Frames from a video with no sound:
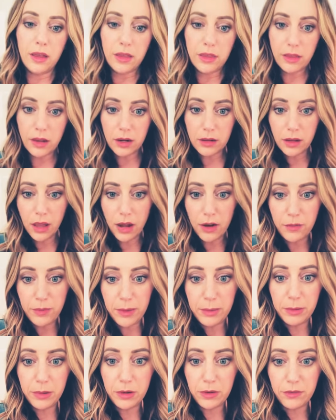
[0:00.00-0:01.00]
that a lot of
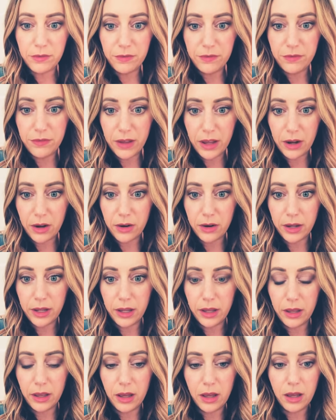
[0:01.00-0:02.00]
people are
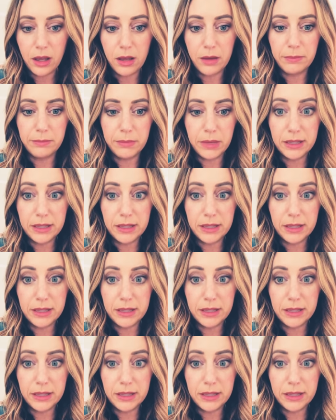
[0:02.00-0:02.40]
very um,